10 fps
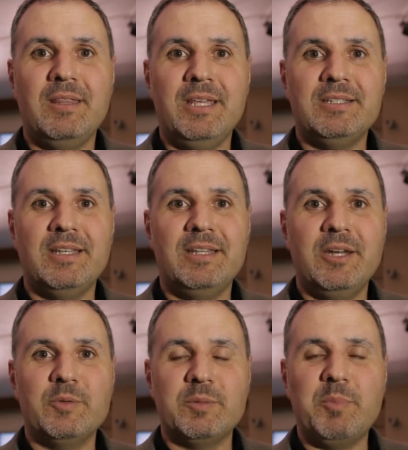They said
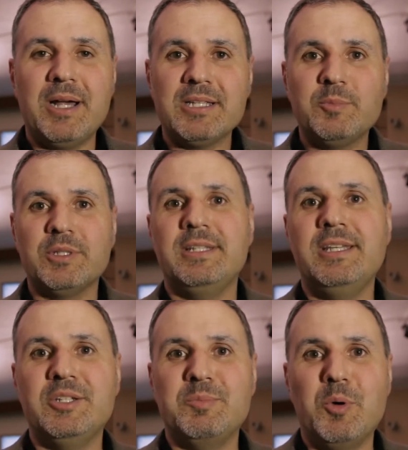that it was impossible to
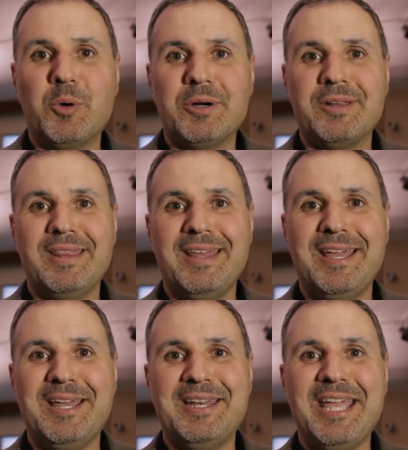teach more
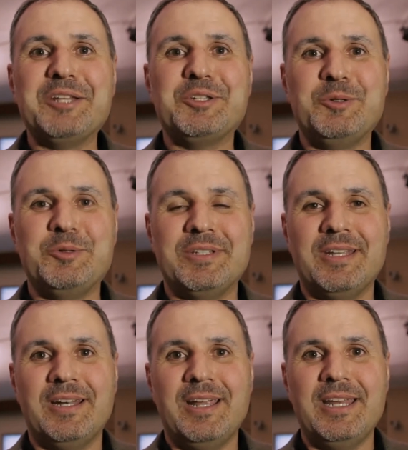than 8
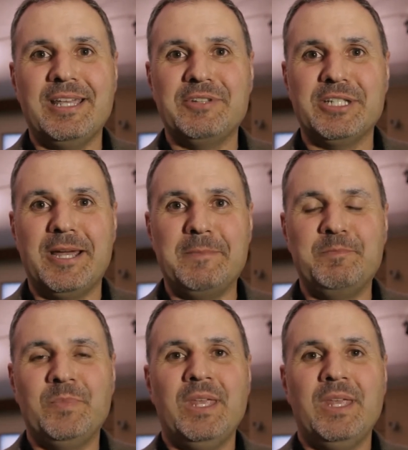students at any given time.